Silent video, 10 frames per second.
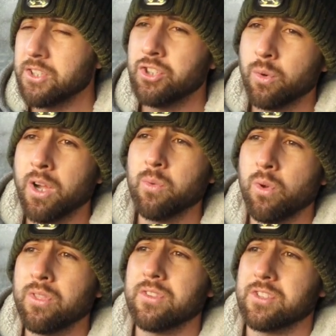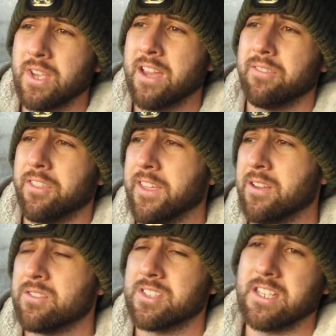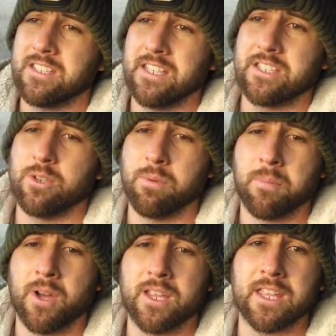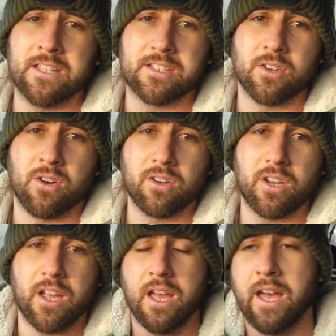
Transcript: Do I want to have a 1000cc superbike in stock